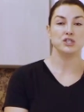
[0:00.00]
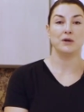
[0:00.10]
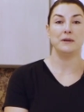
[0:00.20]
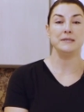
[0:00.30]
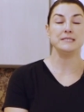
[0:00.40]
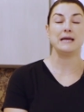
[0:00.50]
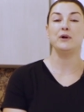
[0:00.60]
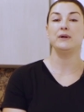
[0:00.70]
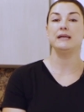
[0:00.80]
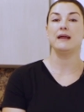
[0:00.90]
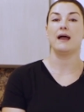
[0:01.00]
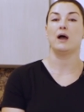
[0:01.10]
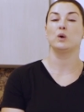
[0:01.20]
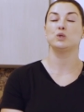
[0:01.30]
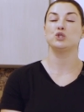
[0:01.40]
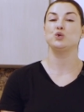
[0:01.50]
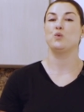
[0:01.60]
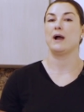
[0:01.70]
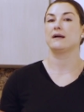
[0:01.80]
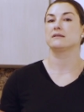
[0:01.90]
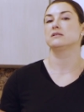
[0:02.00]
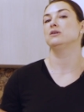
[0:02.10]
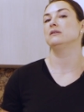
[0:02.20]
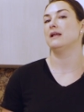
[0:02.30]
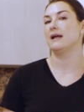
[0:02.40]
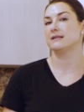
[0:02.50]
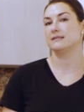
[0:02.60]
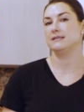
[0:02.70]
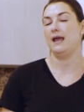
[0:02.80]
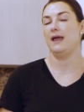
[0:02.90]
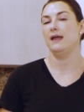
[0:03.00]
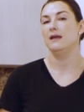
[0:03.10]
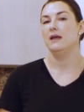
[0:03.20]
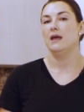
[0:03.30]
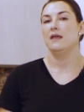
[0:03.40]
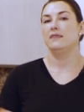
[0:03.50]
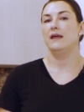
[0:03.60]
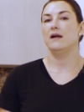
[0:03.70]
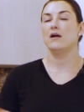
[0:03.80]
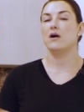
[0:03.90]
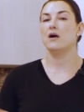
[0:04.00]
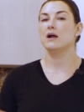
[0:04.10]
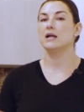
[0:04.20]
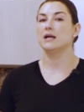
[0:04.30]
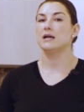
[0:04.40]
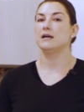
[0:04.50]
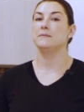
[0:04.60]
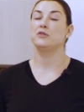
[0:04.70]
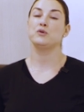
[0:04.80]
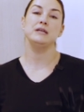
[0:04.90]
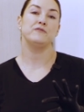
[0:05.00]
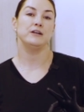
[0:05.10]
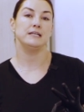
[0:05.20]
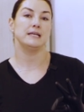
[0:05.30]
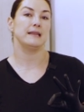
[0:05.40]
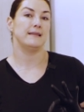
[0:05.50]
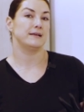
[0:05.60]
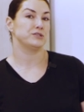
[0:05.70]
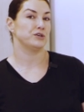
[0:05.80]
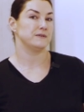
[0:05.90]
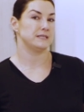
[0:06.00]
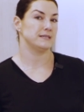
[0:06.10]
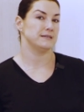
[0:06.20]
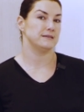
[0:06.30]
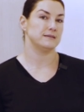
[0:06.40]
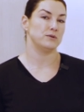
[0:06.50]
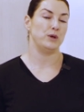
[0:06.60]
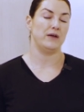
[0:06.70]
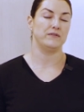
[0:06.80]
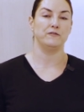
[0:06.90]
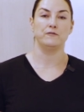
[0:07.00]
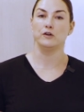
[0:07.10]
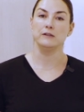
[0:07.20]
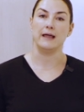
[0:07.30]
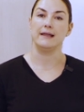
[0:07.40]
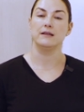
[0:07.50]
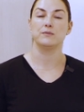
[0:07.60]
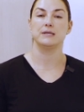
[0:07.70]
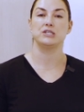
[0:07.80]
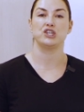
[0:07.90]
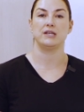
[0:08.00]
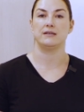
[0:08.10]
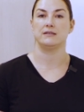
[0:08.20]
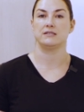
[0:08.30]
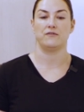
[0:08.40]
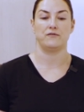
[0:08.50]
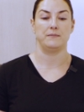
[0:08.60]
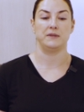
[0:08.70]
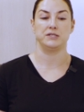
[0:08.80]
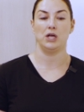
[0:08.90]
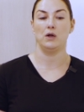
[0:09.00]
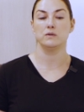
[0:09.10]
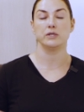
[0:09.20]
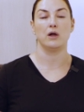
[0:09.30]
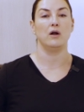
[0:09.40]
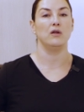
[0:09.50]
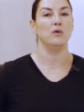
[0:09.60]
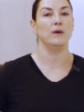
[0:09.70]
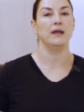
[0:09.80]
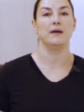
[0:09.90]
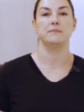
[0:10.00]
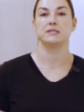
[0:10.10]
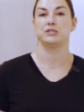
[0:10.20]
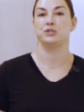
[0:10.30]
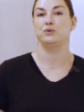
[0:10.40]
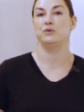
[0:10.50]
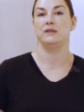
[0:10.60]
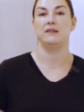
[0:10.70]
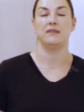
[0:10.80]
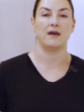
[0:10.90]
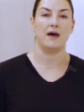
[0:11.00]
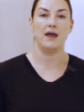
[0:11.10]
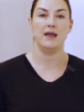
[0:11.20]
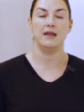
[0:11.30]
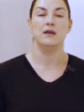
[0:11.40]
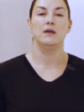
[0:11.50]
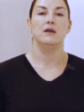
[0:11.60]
So I'm gonna be demoing how to wax your legs today. There are um, three different leg surfaces. We have the full leg, which is from the toes all the way up to the thigh.